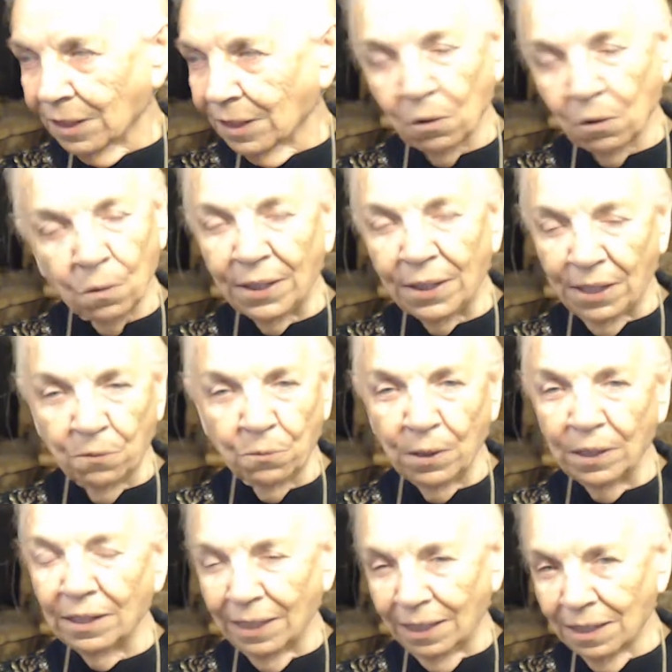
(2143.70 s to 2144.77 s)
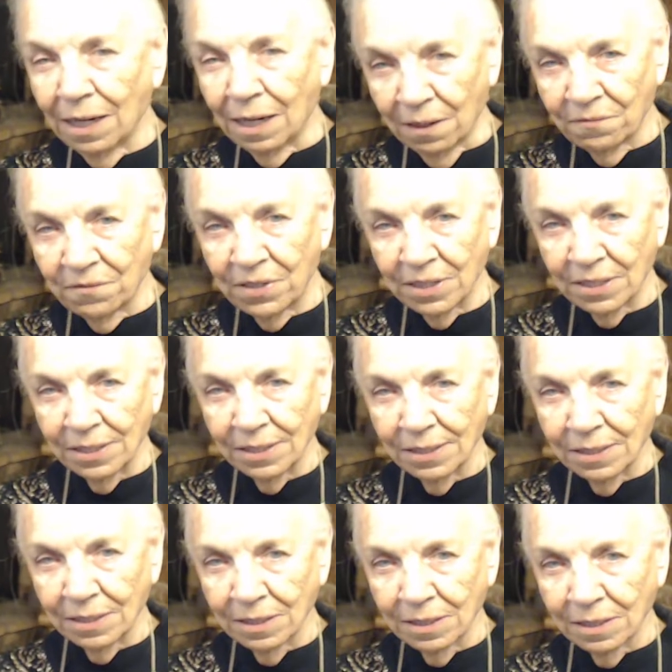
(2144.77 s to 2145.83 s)
the one he really loved,
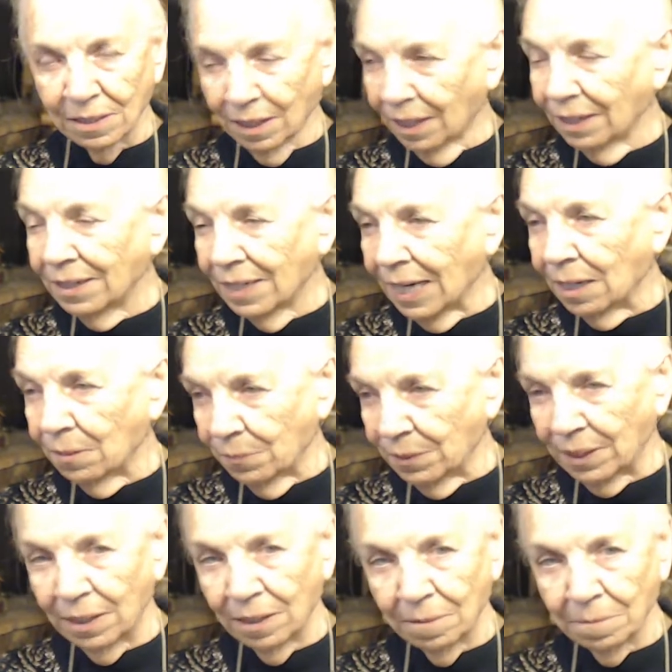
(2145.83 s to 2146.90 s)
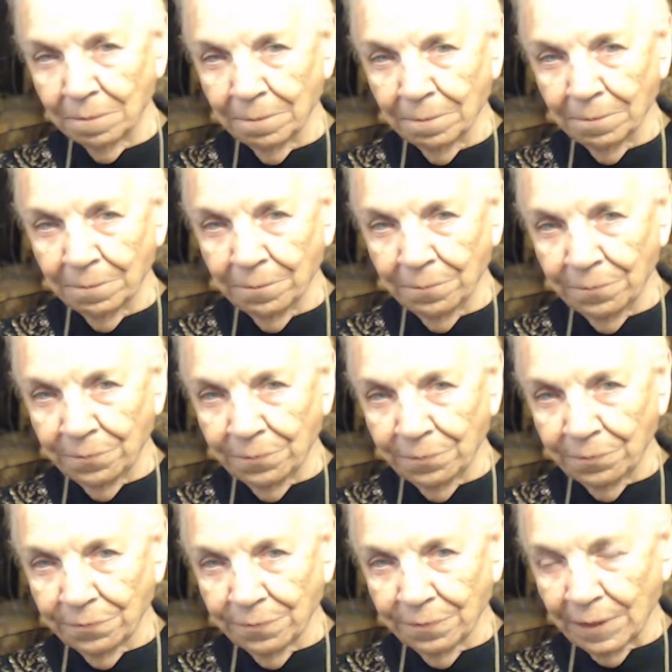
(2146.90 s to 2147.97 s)
unhappy
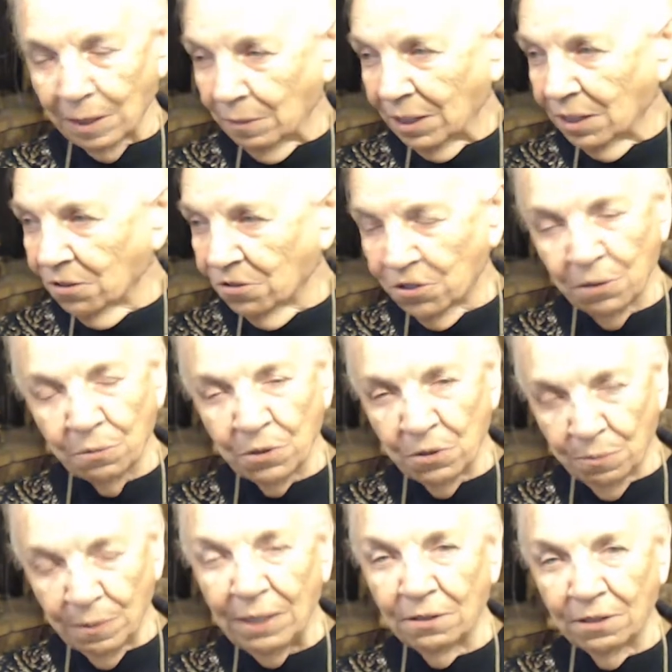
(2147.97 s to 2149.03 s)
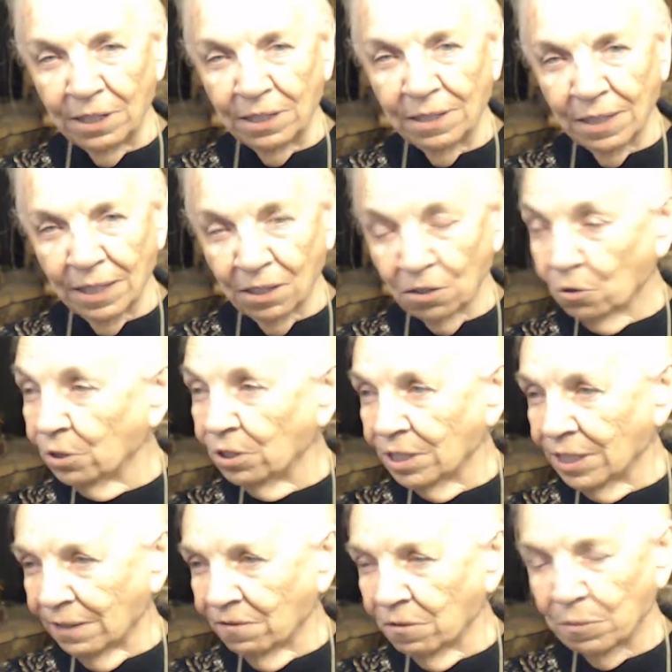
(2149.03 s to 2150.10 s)
because she was barren and couldn't
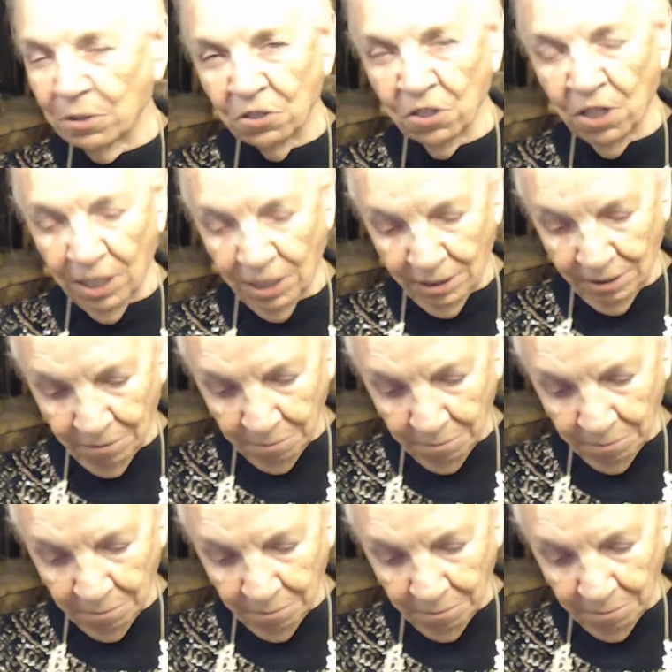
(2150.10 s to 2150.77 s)
give him a child.